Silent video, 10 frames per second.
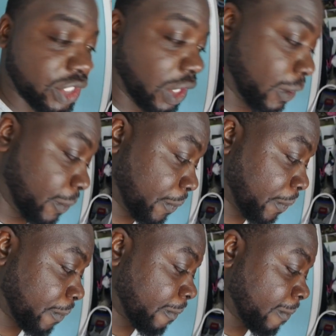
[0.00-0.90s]
So
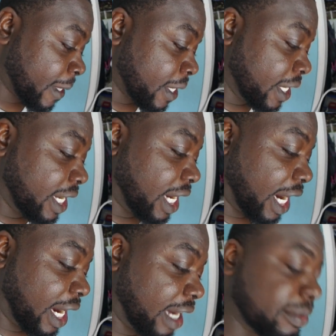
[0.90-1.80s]
uh,